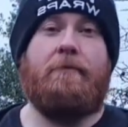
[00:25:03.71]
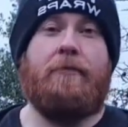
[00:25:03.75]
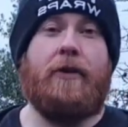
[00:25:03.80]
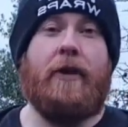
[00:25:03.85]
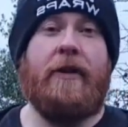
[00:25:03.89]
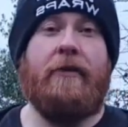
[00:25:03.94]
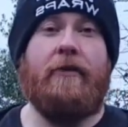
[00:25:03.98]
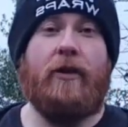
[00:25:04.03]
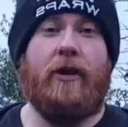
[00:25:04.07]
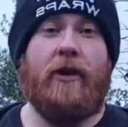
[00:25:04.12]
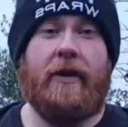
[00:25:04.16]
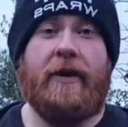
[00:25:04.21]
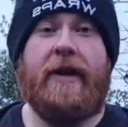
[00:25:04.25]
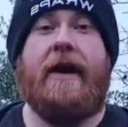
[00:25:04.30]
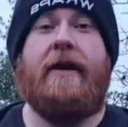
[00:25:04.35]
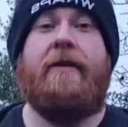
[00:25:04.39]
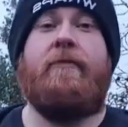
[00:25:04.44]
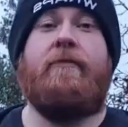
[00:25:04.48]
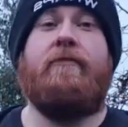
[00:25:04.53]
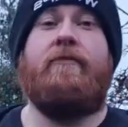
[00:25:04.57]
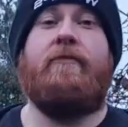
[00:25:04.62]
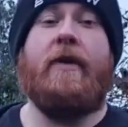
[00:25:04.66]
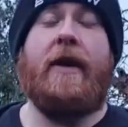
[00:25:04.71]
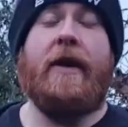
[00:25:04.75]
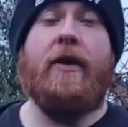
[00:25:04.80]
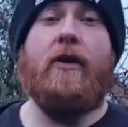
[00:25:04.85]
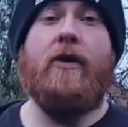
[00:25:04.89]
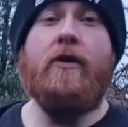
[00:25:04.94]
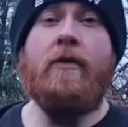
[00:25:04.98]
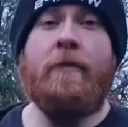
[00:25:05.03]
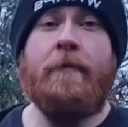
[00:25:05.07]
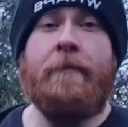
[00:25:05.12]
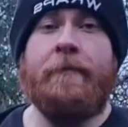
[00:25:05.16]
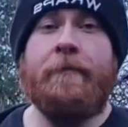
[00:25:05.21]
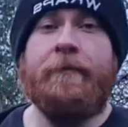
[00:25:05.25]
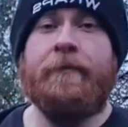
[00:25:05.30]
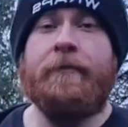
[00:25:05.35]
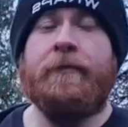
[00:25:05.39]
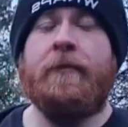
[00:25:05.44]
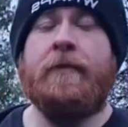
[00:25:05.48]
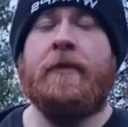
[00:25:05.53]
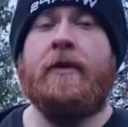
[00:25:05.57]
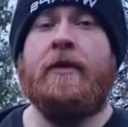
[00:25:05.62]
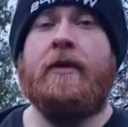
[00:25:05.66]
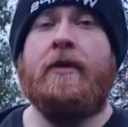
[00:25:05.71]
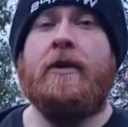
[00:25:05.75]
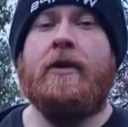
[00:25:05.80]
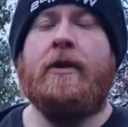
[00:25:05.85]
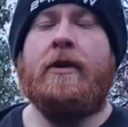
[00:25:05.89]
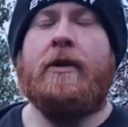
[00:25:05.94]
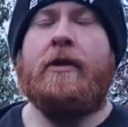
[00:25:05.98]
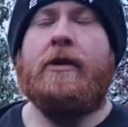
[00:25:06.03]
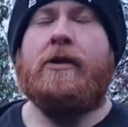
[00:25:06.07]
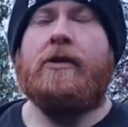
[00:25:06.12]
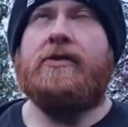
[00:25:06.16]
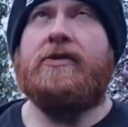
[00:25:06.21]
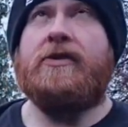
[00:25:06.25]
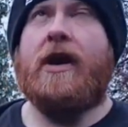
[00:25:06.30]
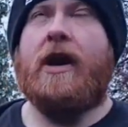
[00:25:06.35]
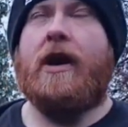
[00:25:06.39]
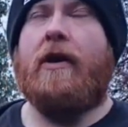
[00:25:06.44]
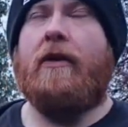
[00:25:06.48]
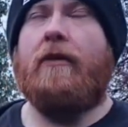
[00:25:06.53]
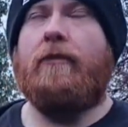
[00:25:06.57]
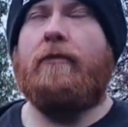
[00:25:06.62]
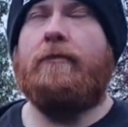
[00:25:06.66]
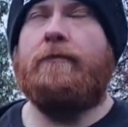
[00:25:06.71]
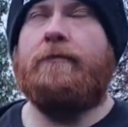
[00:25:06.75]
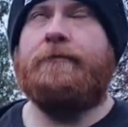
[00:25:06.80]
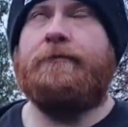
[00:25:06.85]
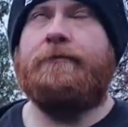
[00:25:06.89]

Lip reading: pre-workout meal, so